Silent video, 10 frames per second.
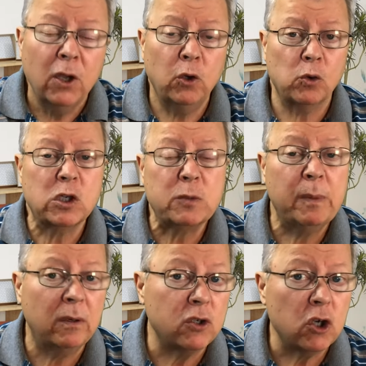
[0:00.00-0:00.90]
Your
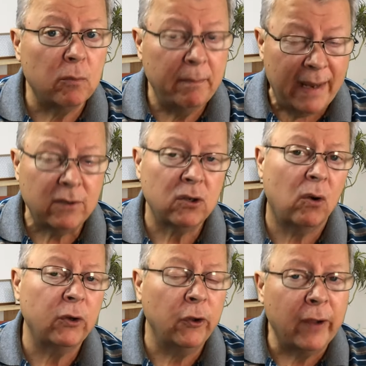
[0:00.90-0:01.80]
spiritual
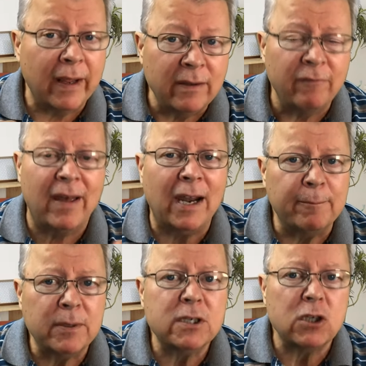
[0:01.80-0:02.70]
mentor, you can
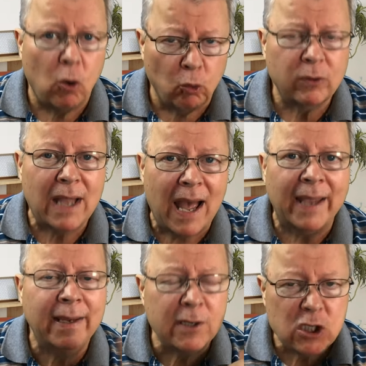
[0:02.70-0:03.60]
develop a soul
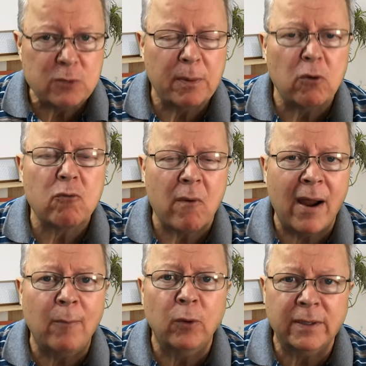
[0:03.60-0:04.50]
tie in a spirit
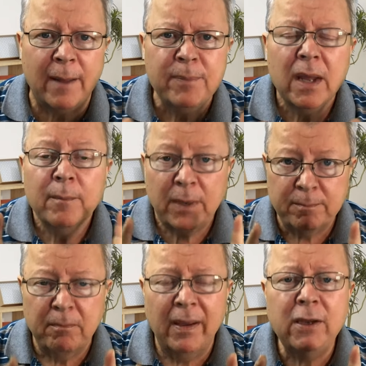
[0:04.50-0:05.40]
realm with them,
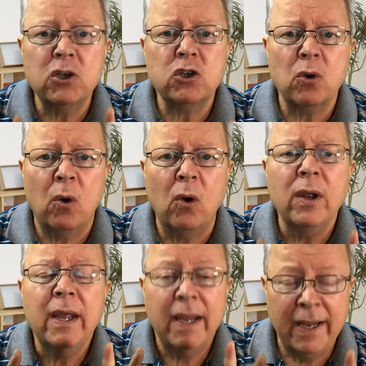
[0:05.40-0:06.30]
but make sure
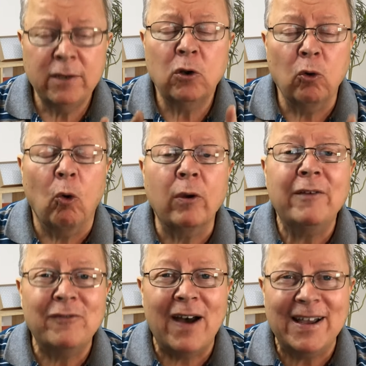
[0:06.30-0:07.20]
it
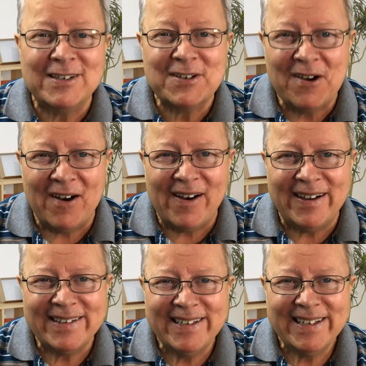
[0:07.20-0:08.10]
glorifies
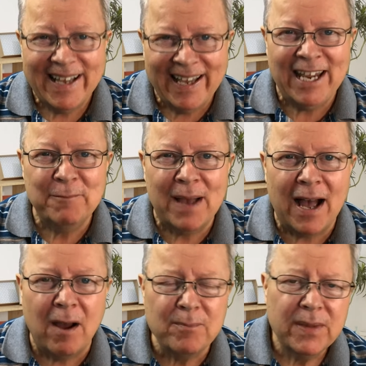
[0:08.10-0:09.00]
God.
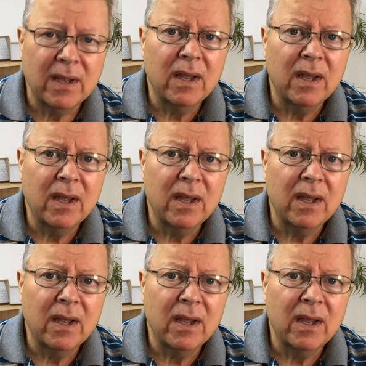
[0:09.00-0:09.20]
Amen.